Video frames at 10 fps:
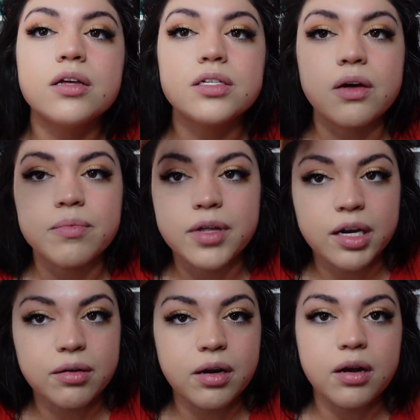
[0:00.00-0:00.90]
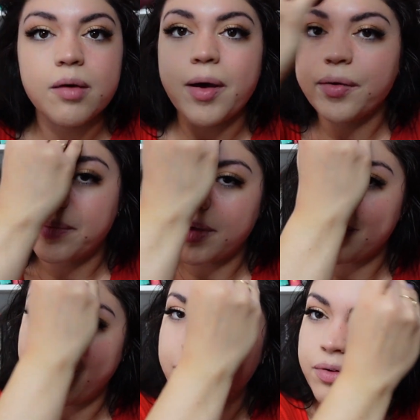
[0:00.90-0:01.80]
So I'm thinking about
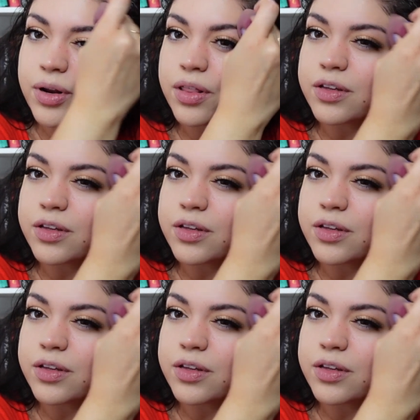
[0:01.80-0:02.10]
maybe getting one of